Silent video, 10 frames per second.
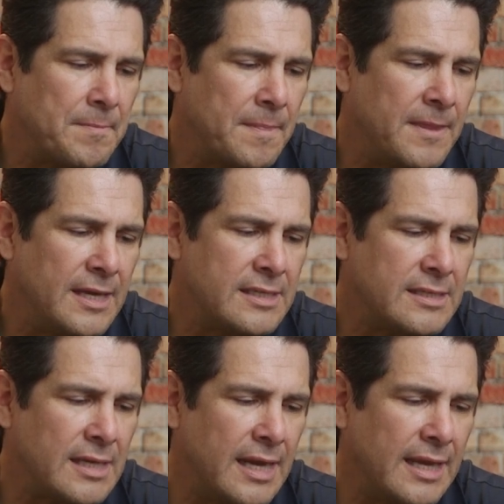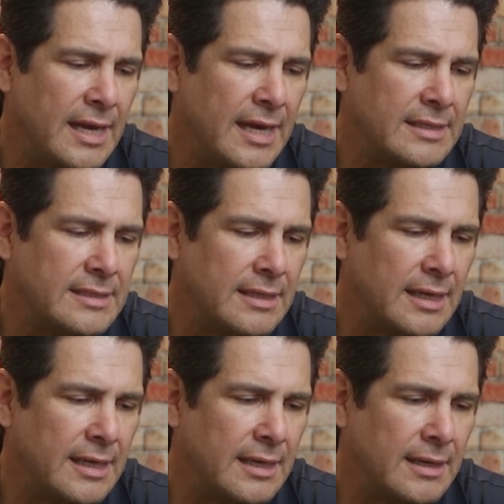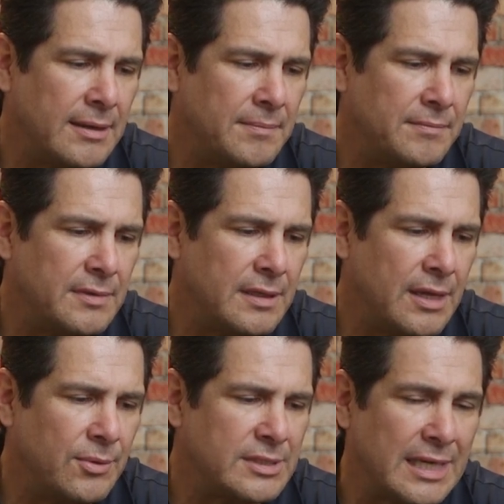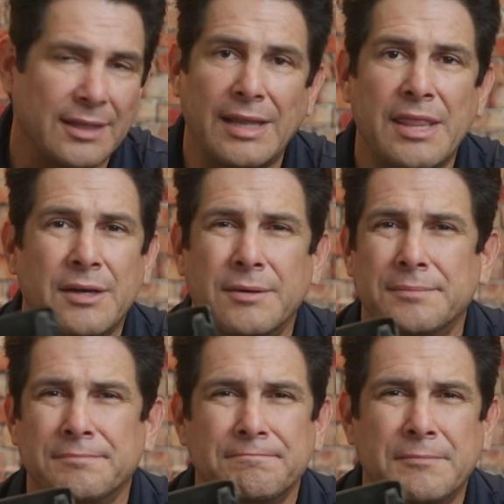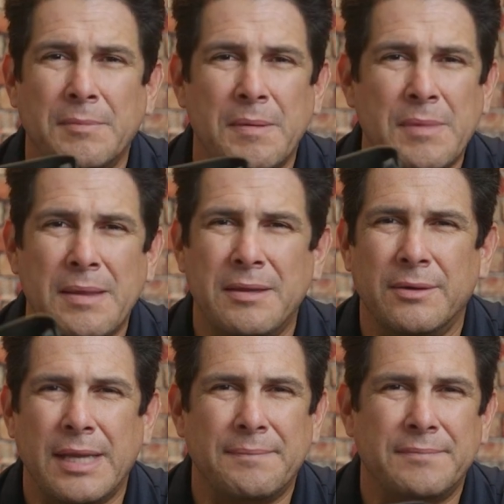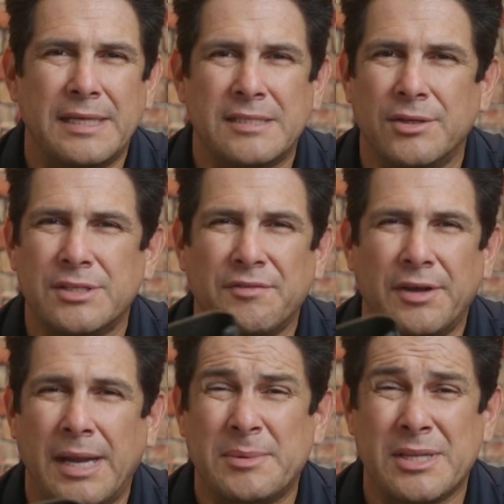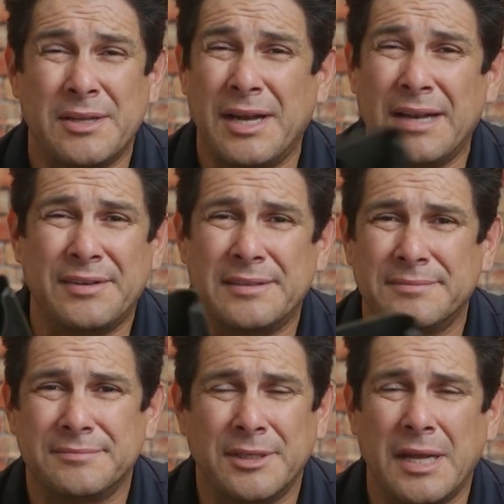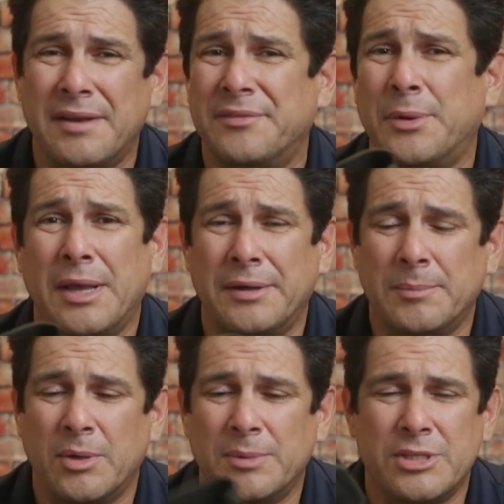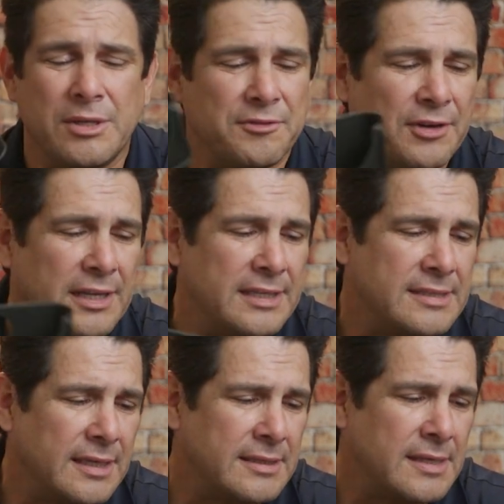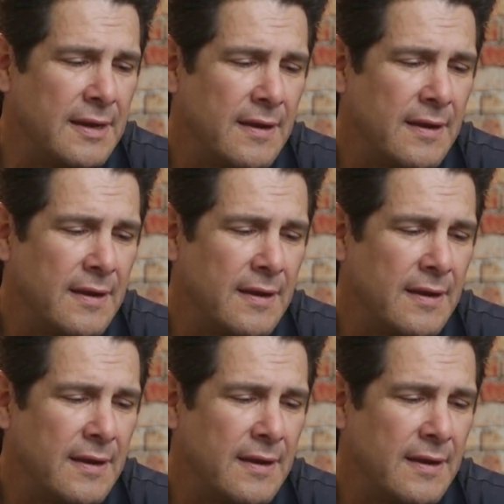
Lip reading: This I got, it was like a leather. They sell stuff on Amazon. They're not even around anymore, but you can find these things.